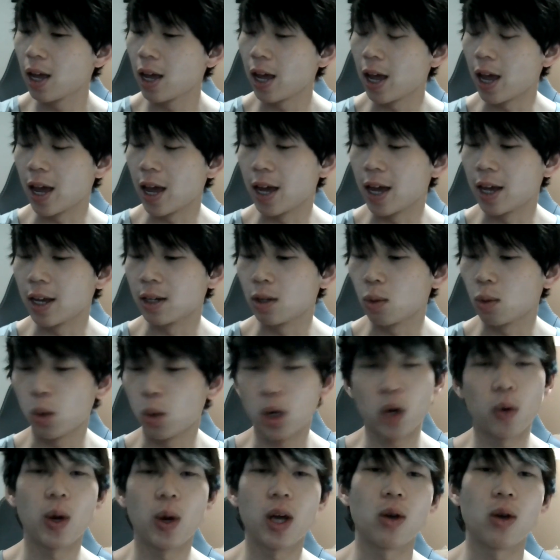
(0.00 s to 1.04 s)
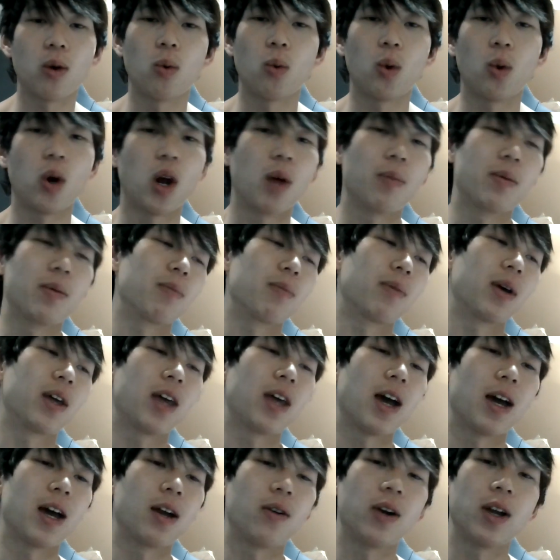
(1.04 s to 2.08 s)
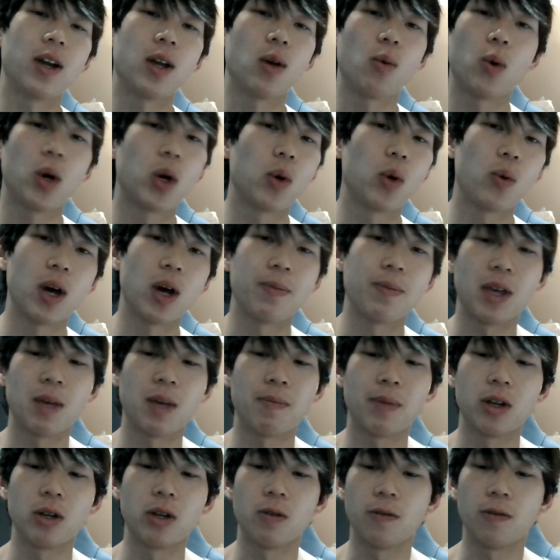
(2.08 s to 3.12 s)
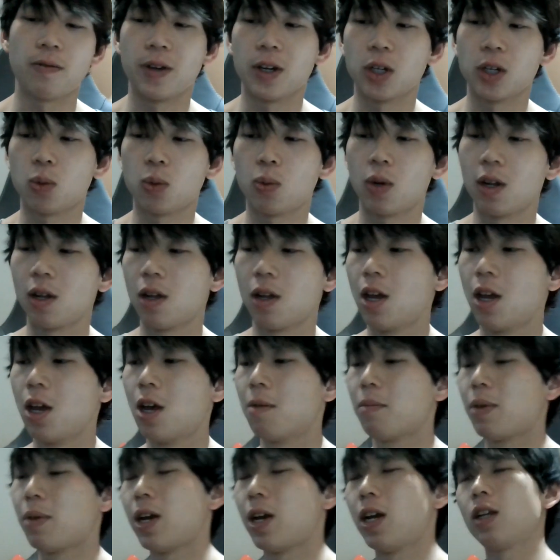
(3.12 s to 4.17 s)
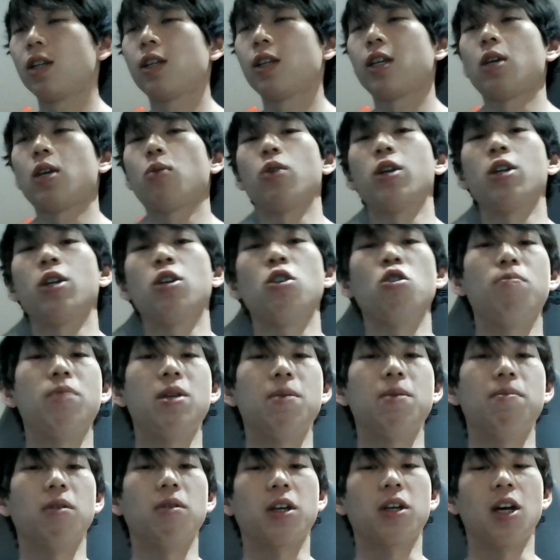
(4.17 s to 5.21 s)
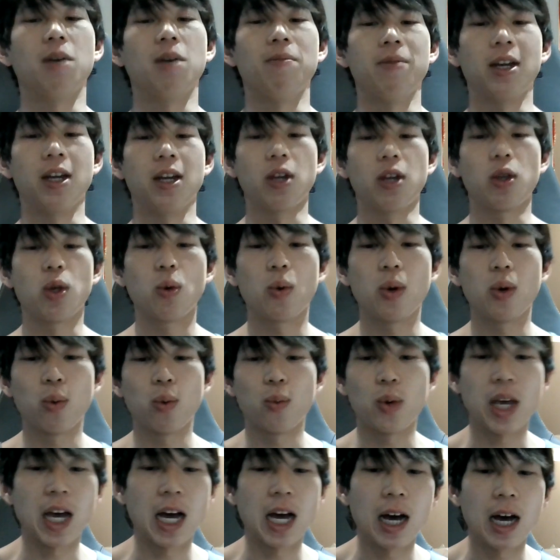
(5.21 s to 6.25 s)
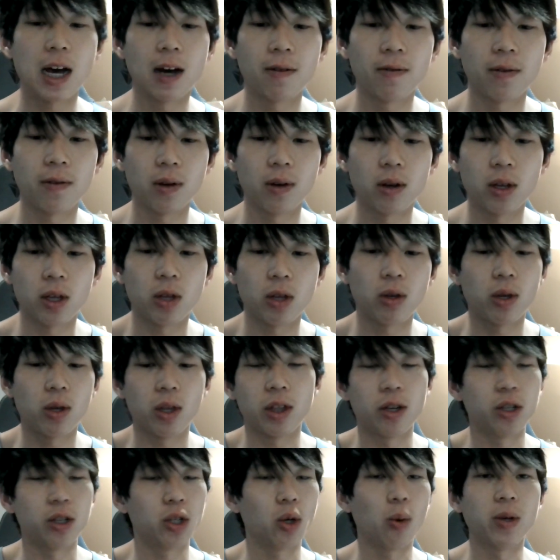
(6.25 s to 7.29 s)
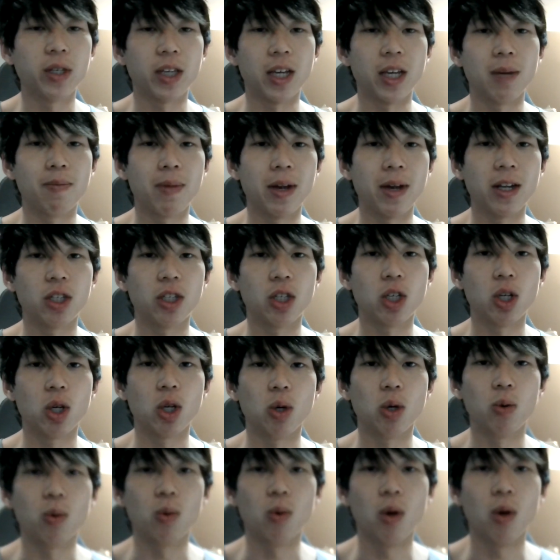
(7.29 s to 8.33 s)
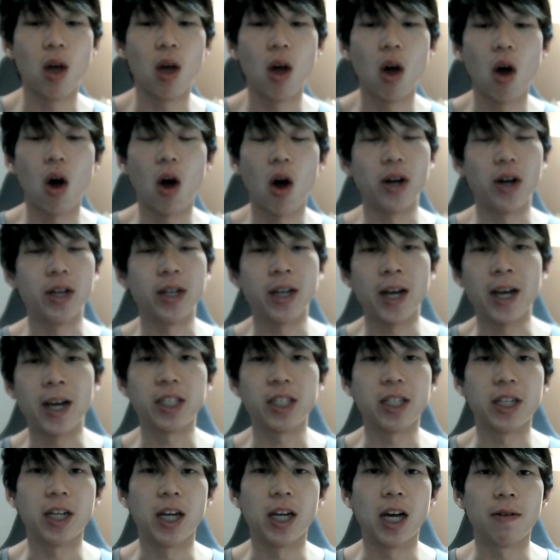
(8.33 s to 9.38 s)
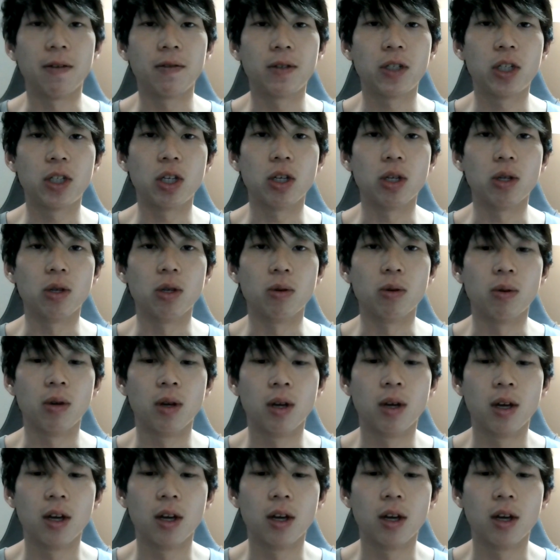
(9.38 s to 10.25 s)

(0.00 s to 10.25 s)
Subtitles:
And what do I mean by that, right? What do I mean by new fish? Well, apparently when new people come in, there's always inmates who are nice enough to